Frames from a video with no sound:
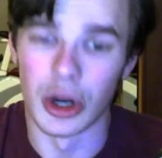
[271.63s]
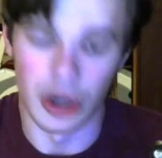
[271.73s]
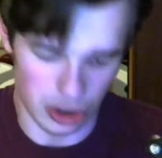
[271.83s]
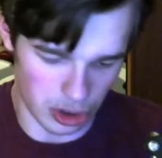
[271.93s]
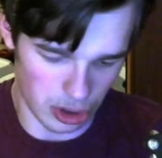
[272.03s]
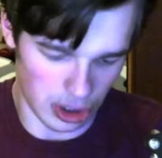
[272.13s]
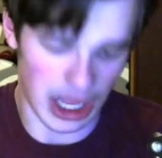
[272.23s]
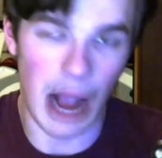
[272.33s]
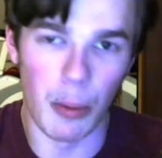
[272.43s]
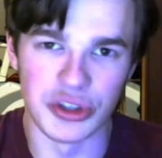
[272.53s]

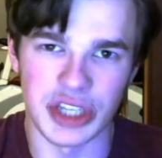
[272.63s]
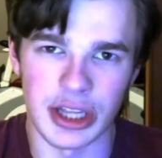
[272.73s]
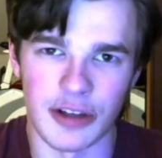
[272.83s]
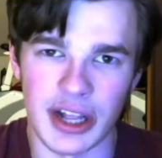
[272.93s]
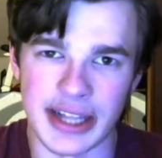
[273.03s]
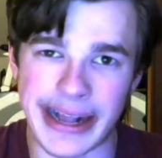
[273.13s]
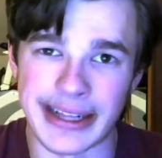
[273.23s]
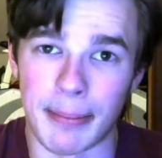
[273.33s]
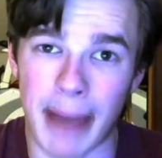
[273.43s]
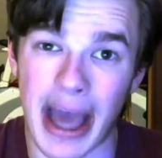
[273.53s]
wasn't in
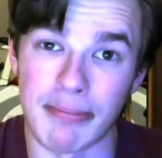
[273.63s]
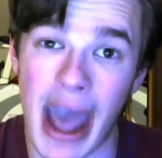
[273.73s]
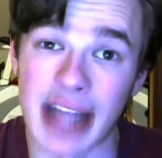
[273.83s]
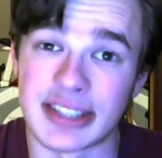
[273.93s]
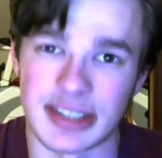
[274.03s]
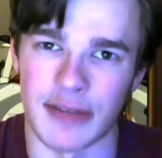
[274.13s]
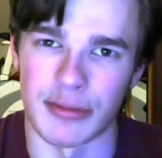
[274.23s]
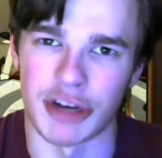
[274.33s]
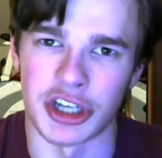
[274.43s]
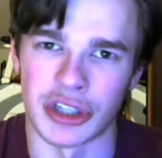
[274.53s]
a bad state of
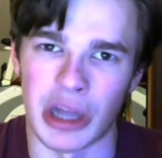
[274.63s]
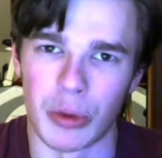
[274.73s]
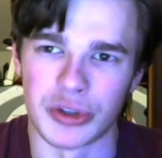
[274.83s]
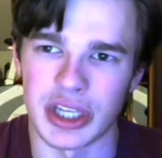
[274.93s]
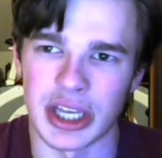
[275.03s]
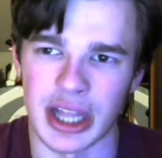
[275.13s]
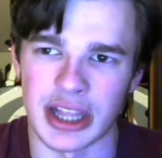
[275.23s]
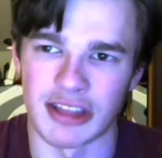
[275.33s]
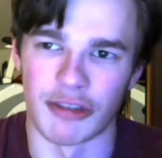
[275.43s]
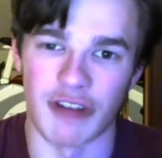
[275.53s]
depression. I wasn't in,
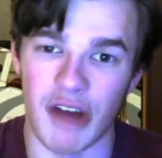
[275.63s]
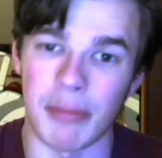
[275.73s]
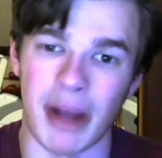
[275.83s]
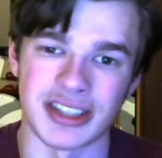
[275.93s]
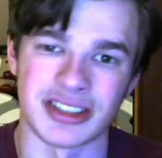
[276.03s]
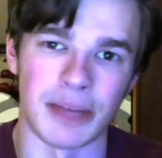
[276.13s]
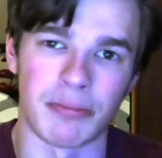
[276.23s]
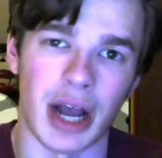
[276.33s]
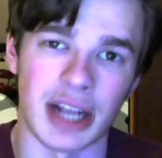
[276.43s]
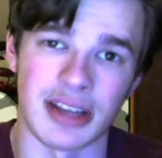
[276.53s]
like, the very bad state,
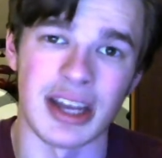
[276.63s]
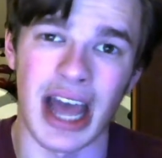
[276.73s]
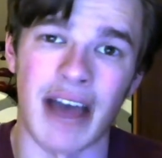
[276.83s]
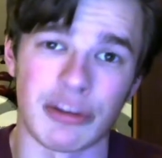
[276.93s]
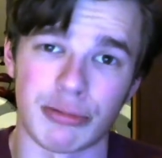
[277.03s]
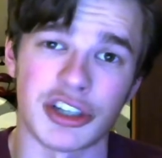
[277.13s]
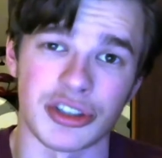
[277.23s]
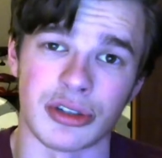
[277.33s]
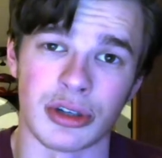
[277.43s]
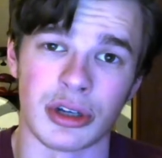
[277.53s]
but I did have
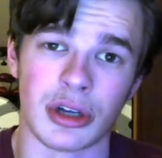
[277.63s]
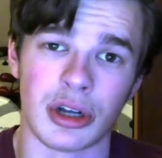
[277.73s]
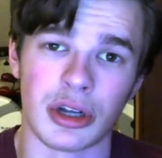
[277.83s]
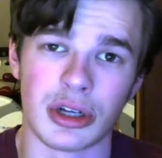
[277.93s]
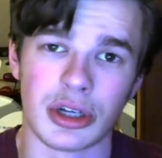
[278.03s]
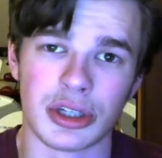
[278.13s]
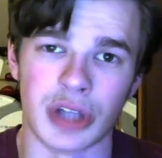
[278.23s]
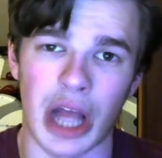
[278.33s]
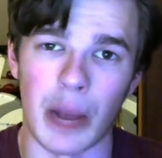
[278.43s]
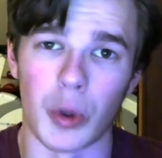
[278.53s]
depression. So
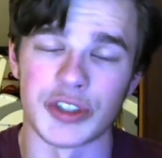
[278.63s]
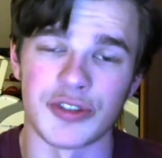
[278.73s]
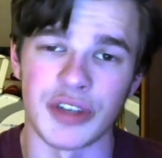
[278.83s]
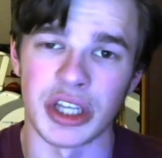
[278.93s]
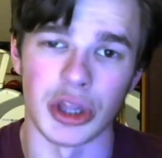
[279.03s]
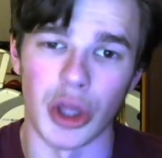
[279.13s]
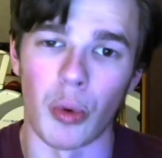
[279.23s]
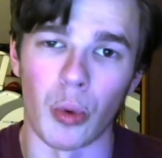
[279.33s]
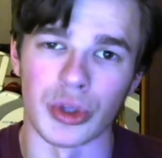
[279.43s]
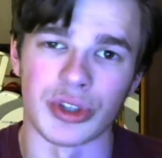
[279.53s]
I was feeling low
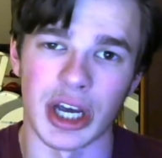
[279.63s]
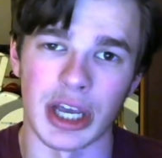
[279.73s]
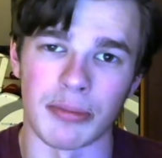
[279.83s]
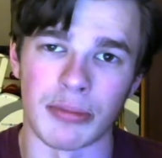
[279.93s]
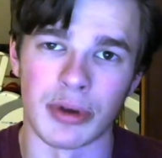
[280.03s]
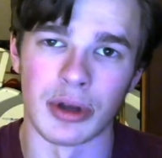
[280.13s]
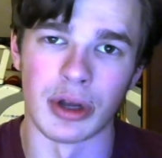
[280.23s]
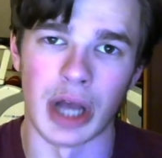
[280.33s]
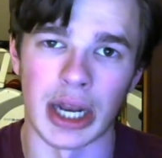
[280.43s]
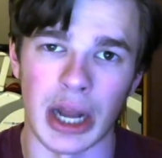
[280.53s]
all the time,
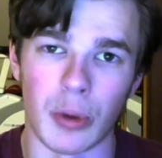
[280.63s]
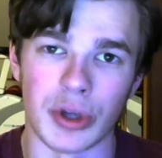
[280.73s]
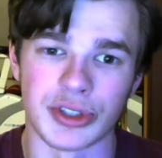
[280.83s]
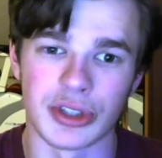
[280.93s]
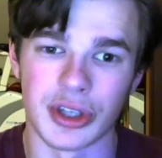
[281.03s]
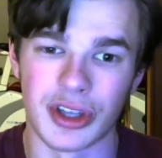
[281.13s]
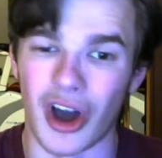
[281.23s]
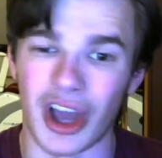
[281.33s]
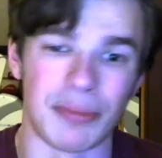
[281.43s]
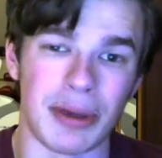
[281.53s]
and I was
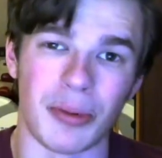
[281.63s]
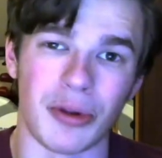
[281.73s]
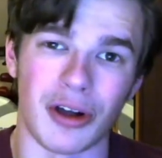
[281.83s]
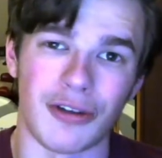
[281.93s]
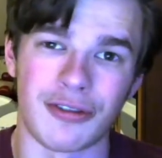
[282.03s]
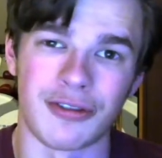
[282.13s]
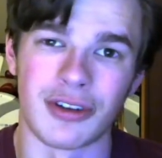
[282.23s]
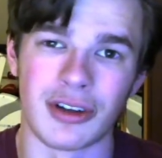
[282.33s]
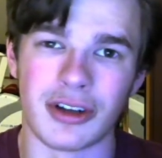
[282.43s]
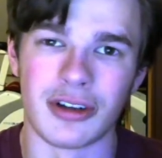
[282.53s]
cutting people off.
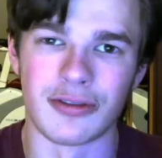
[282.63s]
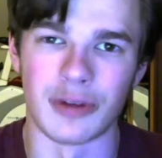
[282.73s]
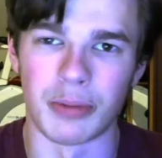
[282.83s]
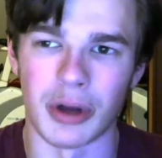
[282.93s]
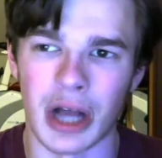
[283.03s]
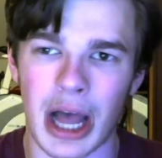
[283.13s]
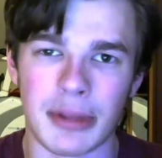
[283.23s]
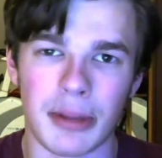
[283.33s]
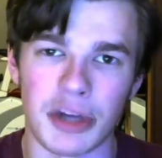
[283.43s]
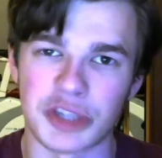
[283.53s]
But I'm in
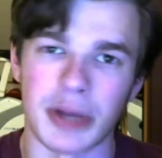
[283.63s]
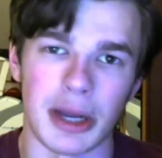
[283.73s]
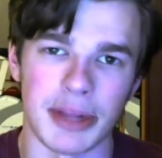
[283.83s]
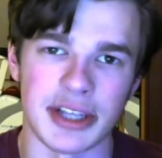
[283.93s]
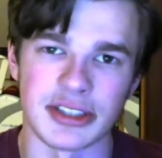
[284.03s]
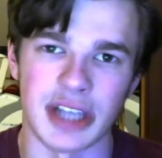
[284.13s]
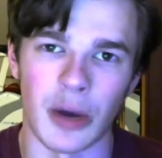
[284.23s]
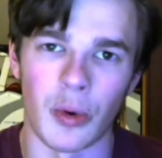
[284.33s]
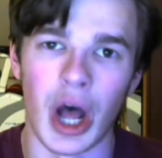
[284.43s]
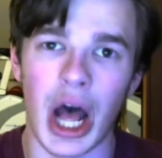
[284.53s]
a much better place
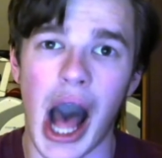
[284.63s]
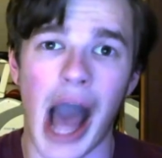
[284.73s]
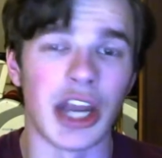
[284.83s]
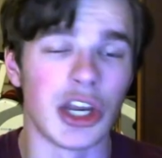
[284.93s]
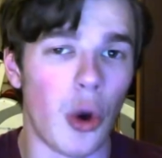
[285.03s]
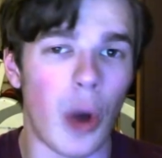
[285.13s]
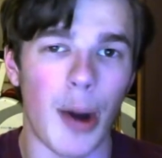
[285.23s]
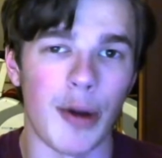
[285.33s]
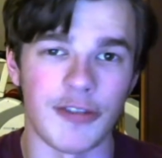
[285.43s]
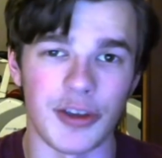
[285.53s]
now. I know how
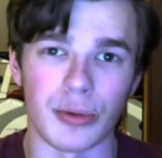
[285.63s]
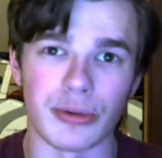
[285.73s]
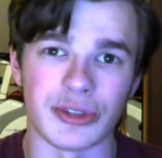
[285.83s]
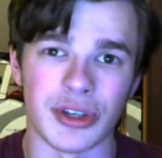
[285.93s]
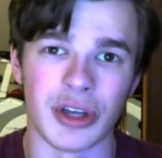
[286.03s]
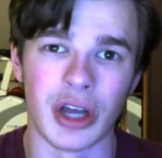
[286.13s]
it feels, and